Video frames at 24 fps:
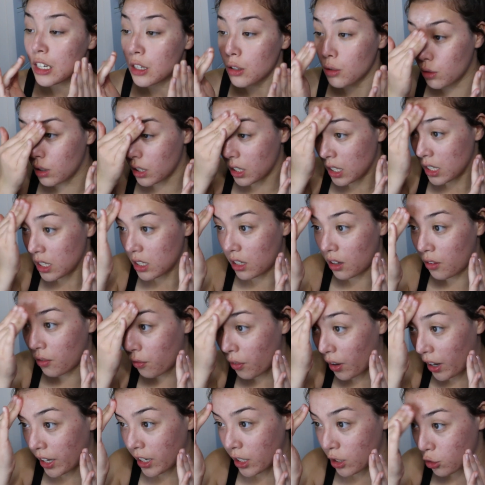You can easily
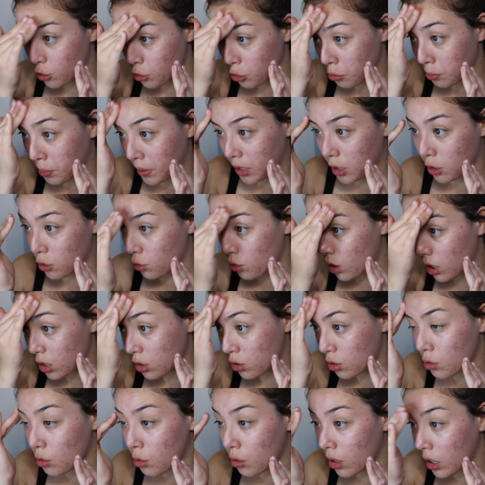find a dupe at the
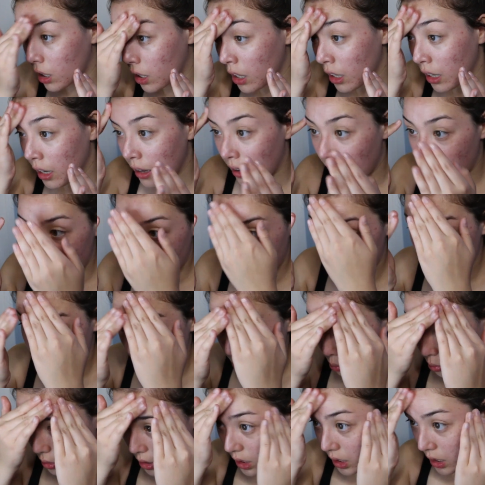drugstore. It
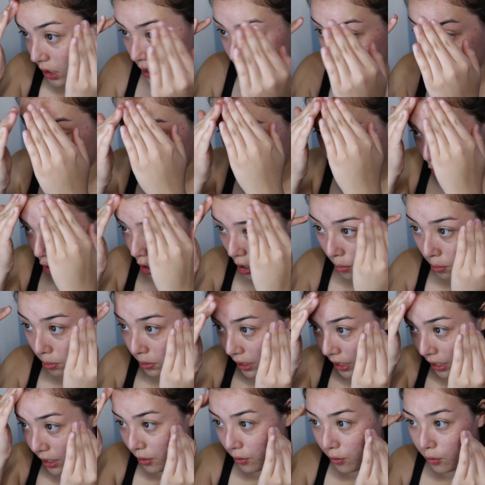really does the job.
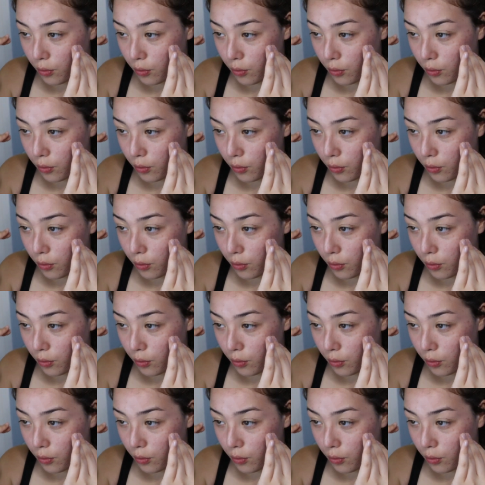Like,